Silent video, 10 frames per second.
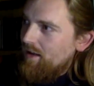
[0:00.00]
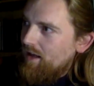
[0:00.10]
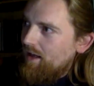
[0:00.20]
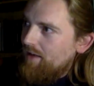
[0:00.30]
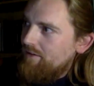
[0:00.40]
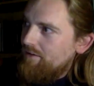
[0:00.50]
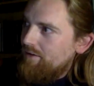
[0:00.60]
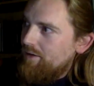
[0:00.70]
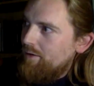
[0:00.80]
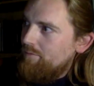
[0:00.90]
And
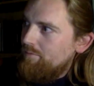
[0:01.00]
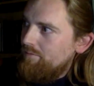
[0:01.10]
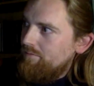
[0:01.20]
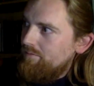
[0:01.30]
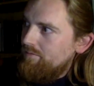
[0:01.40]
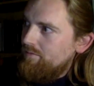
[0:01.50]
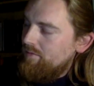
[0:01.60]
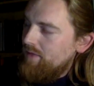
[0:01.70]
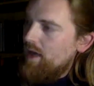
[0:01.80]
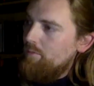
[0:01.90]
um,
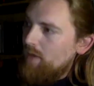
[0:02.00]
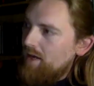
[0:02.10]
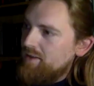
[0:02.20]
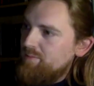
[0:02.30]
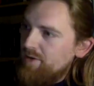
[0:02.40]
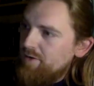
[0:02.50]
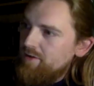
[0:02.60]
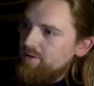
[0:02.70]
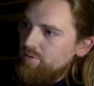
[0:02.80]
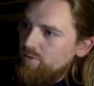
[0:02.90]
yeah, and my
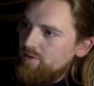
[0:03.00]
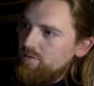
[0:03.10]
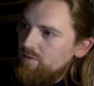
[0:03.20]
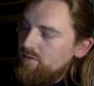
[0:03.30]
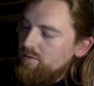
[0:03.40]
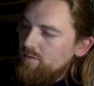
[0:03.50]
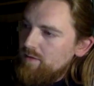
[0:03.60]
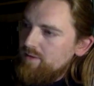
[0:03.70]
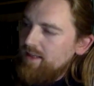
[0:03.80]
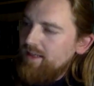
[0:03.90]
experience was
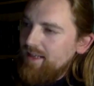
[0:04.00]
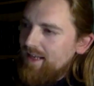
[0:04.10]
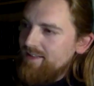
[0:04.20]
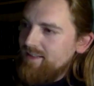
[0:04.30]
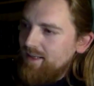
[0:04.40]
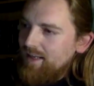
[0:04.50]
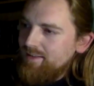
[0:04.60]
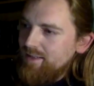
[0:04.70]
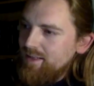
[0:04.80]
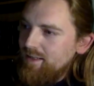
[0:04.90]
slightly less
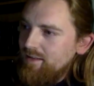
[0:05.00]
classic,